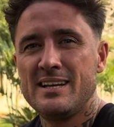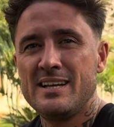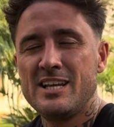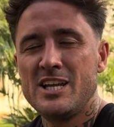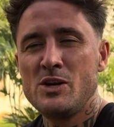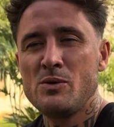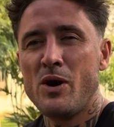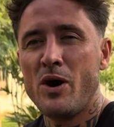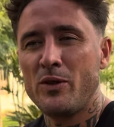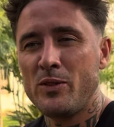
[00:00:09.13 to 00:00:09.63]

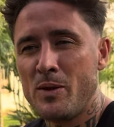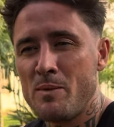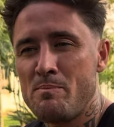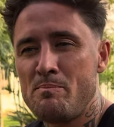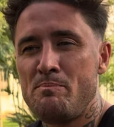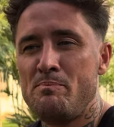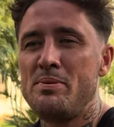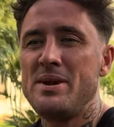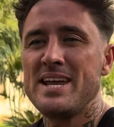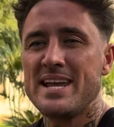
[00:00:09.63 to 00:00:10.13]
You are the
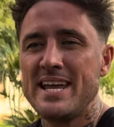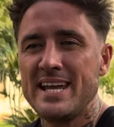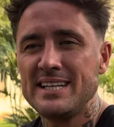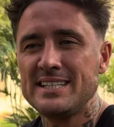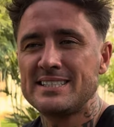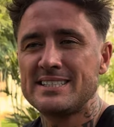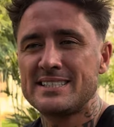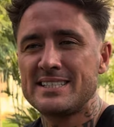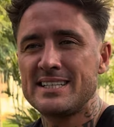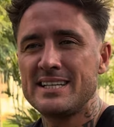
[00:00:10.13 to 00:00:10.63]

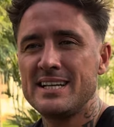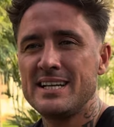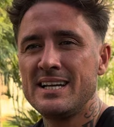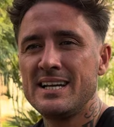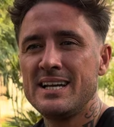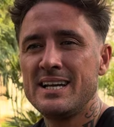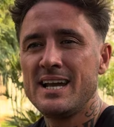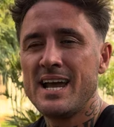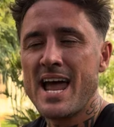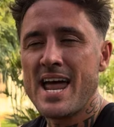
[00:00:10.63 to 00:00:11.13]
biggest
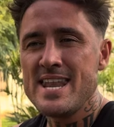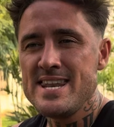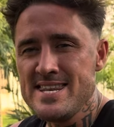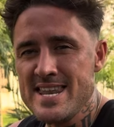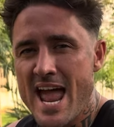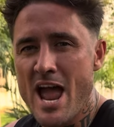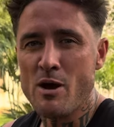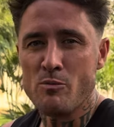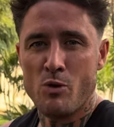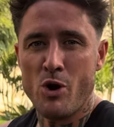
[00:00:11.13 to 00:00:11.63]

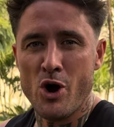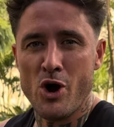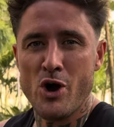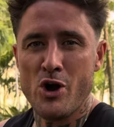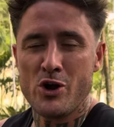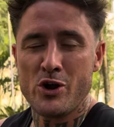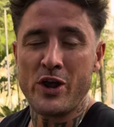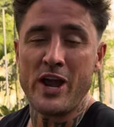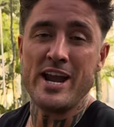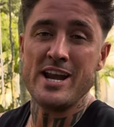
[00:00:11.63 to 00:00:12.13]
network